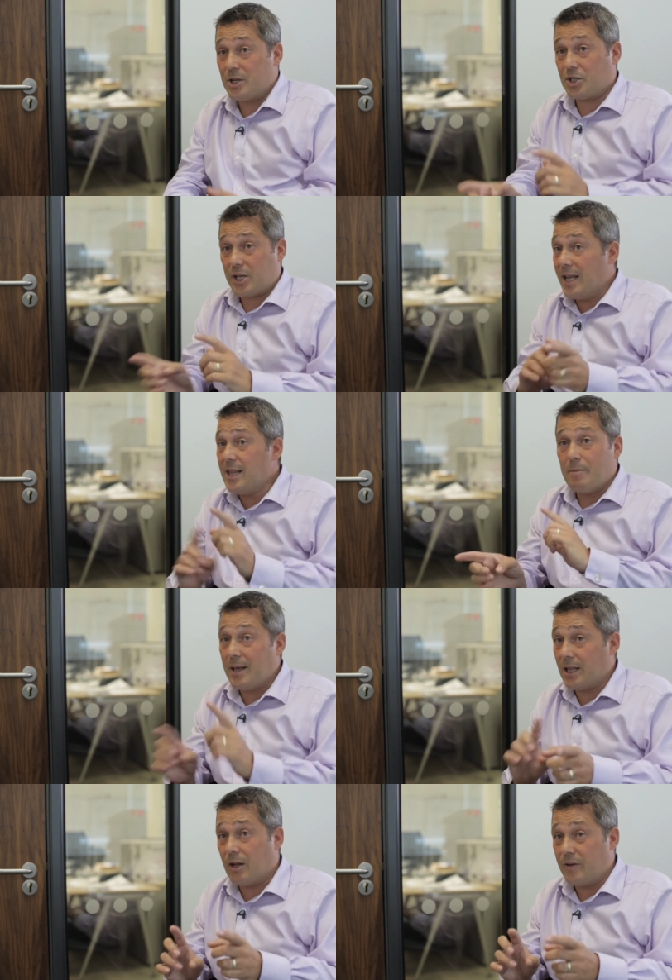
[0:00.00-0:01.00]
is just in the
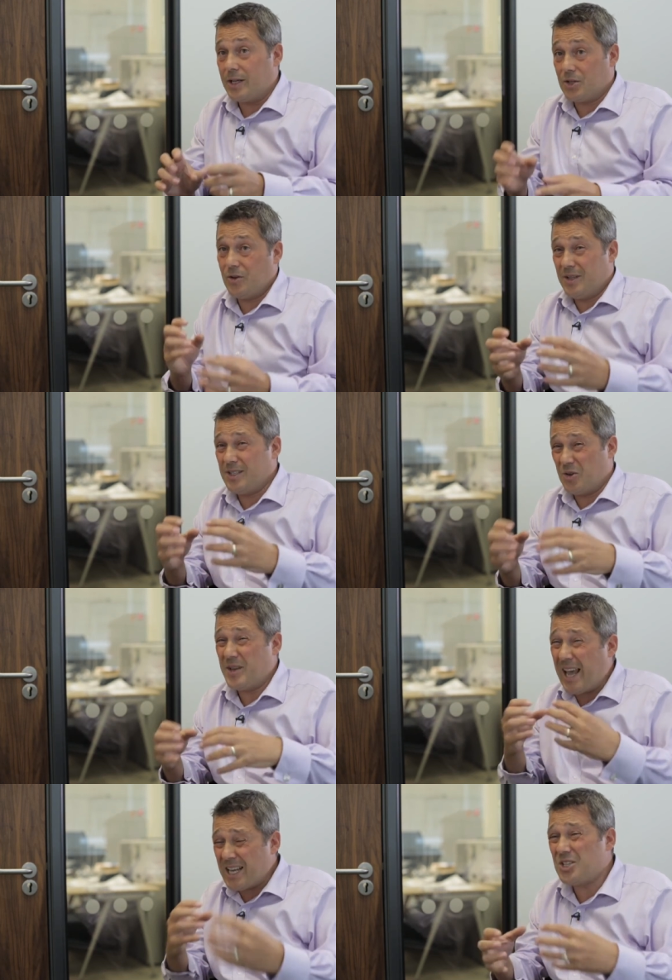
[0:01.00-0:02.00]
middle of it. So
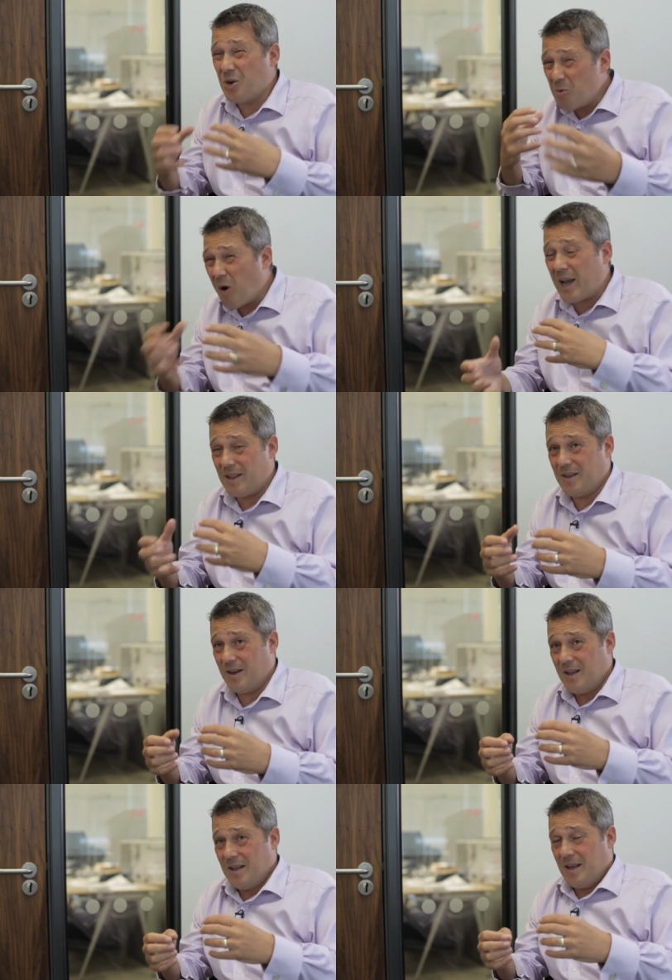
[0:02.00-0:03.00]
yes, you're right
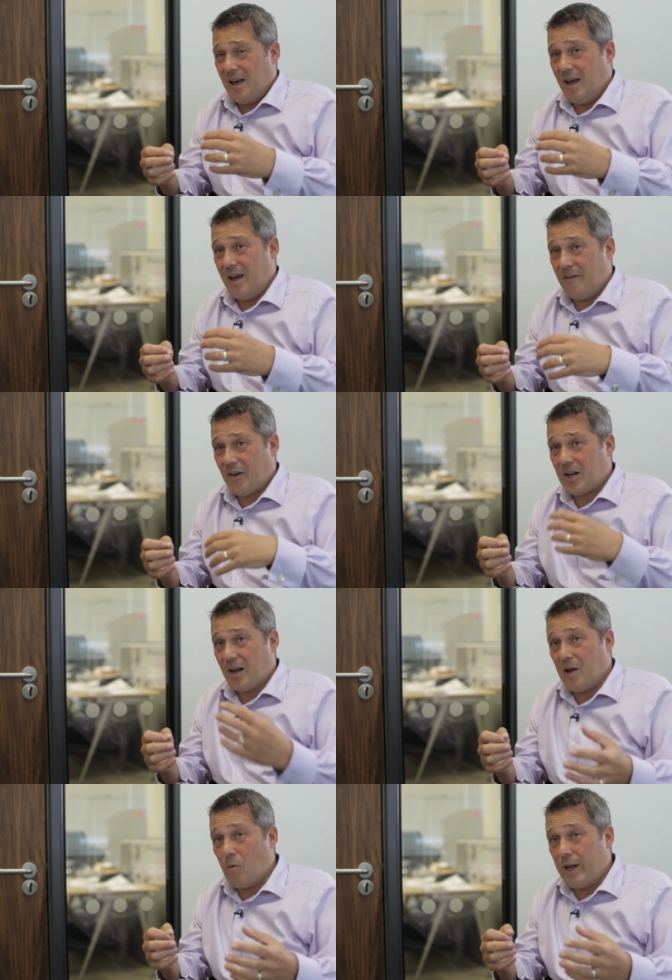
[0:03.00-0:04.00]
that if a
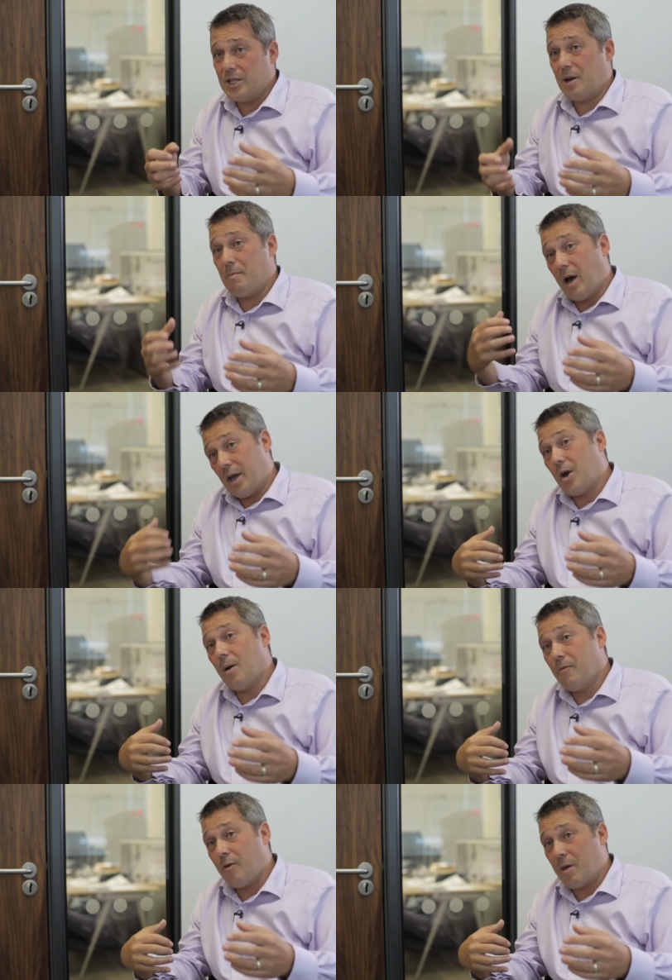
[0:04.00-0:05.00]
client wins, it might
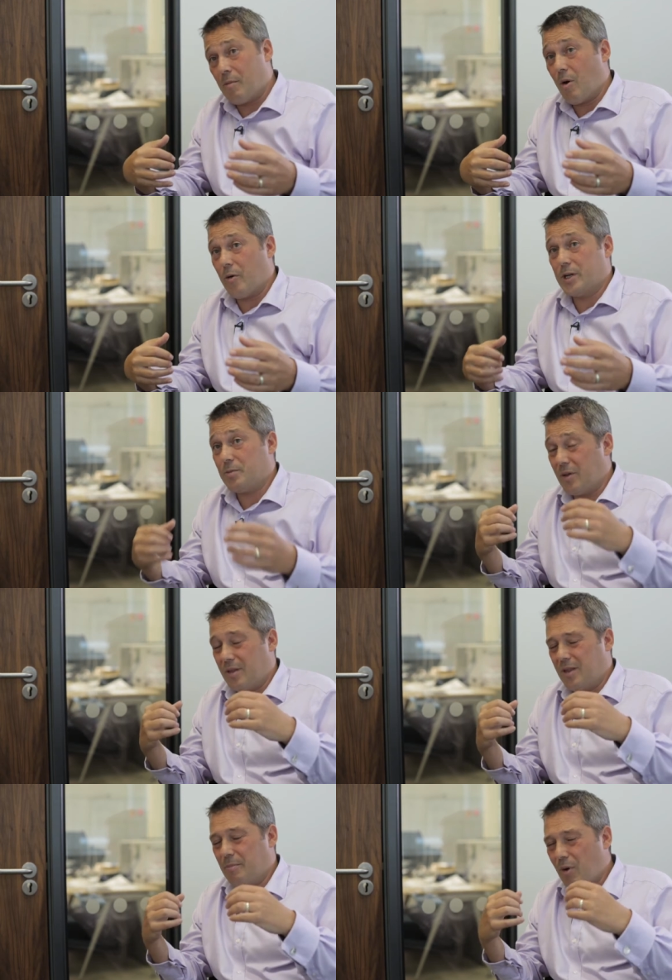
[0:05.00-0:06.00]
come from the brokerage,
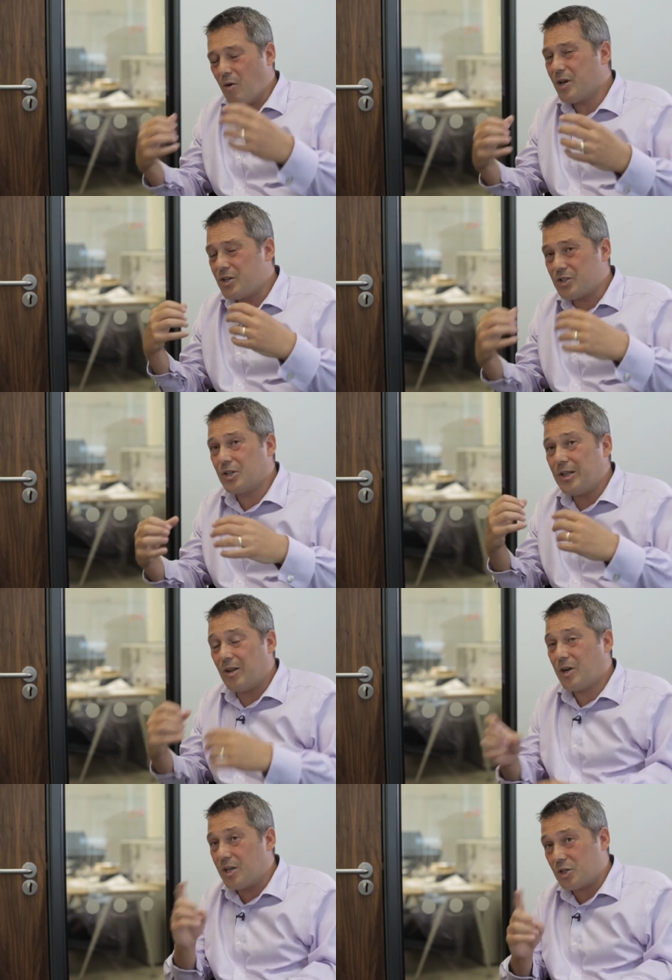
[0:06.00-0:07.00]
but the broker doesn't
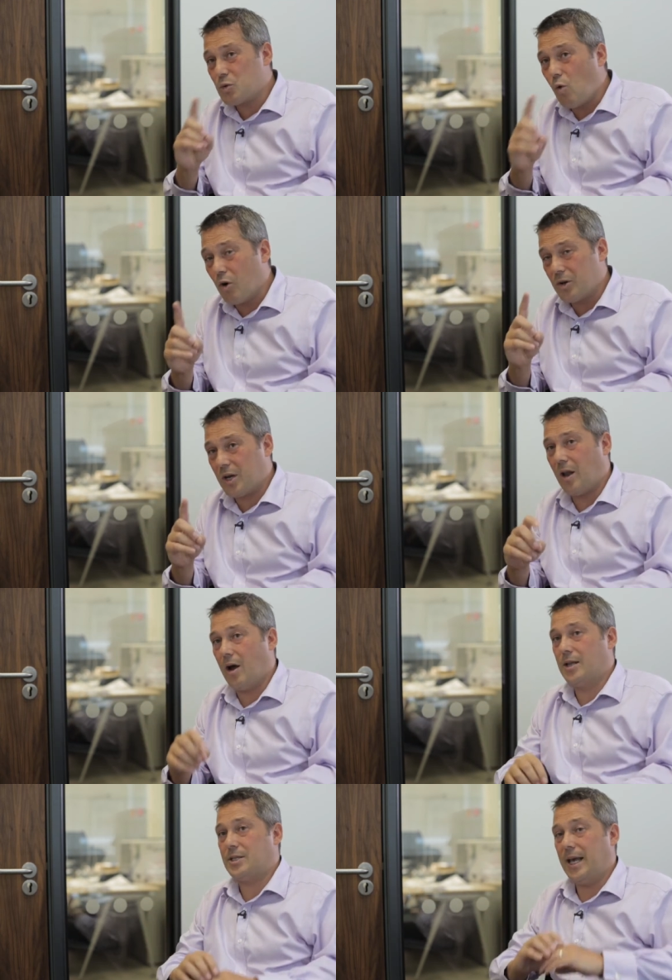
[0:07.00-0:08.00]
look at just one
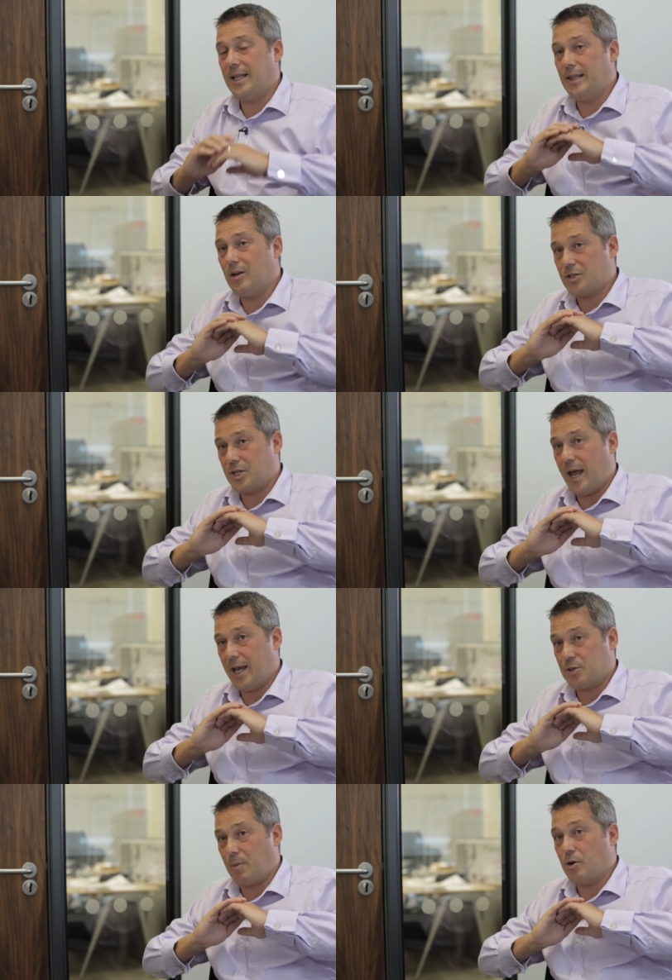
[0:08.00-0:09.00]
client. It looks to get
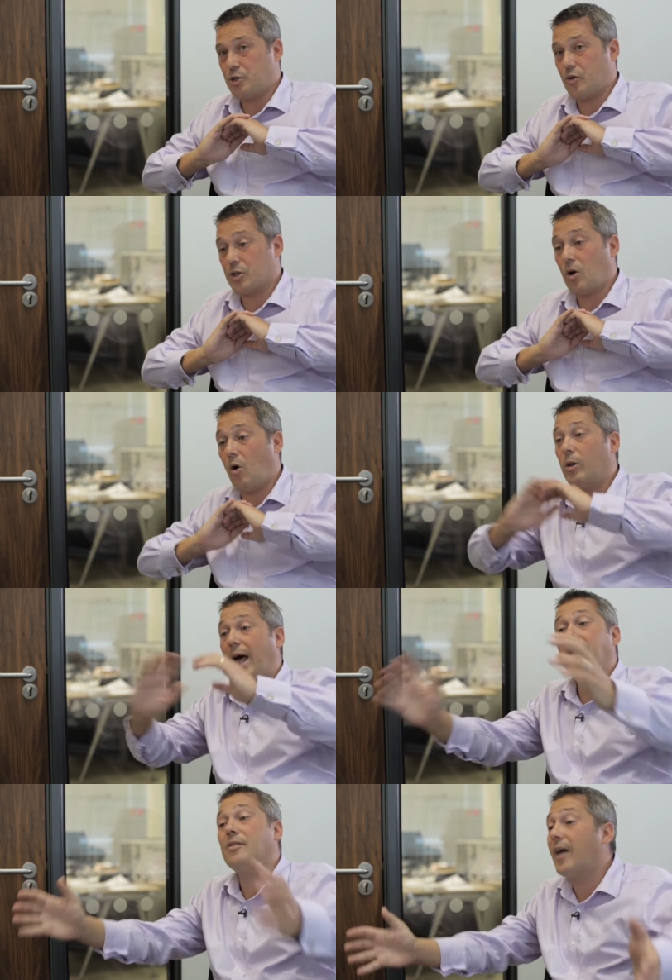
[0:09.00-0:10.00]
exposure across all
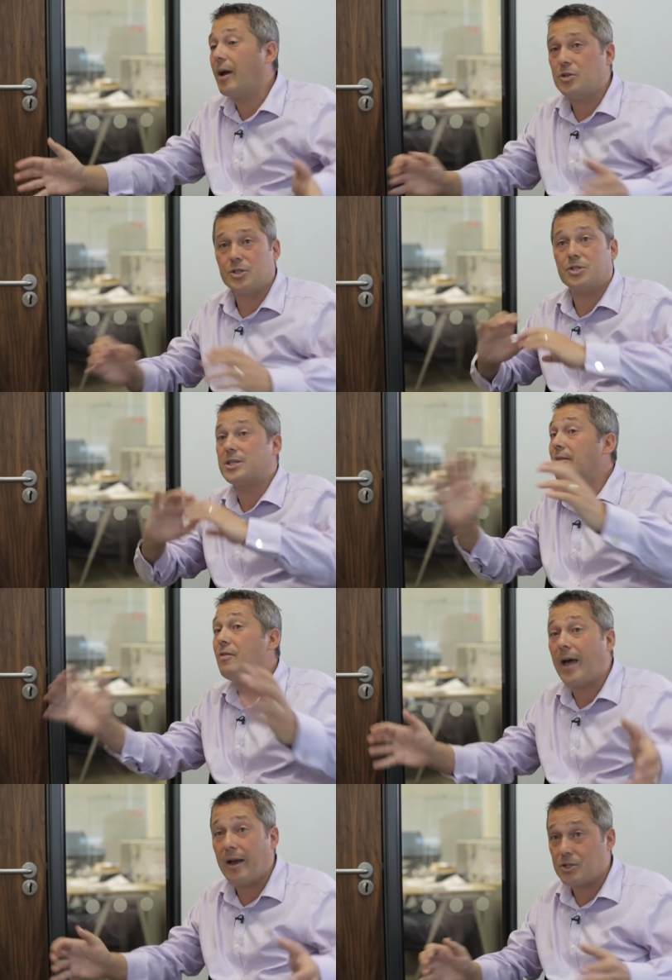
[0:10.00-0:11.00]
8,000,
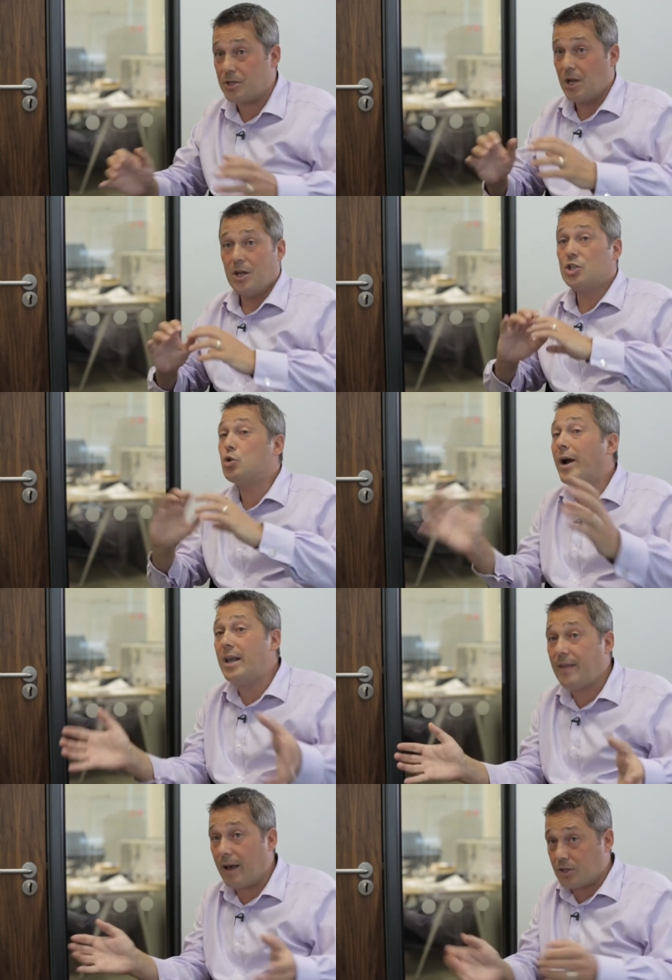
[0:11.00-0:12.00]
10,000,
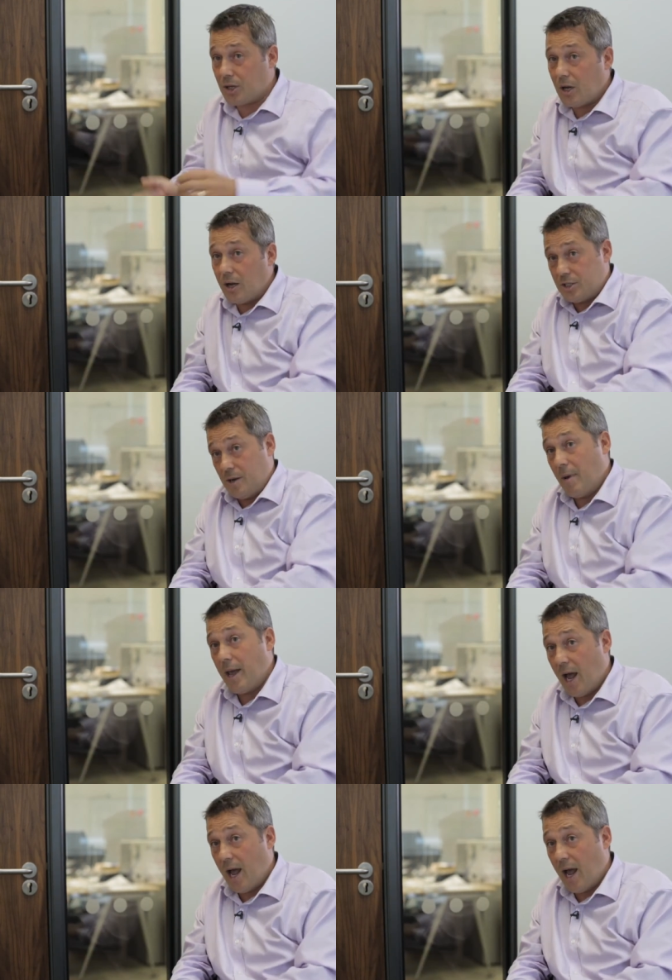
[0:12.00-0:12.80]
20,000 clients it may